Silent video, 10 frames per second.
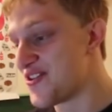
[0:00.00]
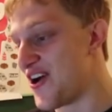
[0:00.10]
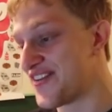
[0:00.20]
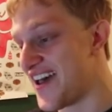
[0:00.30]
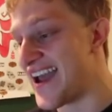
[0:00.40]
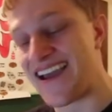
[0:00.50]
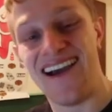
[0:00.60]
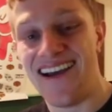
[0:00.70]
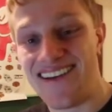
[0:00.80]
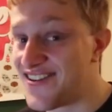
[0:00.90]
So it's like,
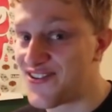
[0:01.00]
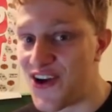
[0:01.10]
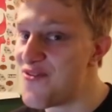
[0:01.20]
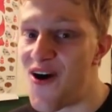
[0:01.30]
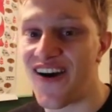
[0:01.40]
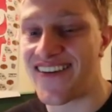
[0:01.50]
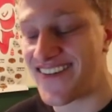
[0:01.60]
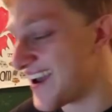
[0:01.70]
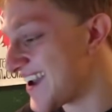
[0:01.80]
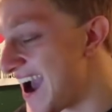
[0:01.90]
just two more
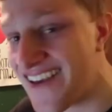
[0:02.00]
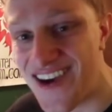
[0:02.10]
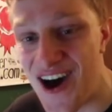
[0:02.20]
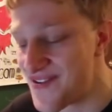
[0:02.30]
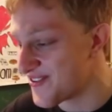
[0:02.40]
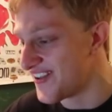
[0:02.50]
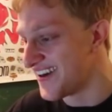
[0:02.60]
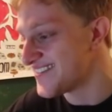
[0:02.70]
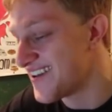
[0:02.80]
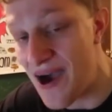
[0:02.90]
sick ass homies with us.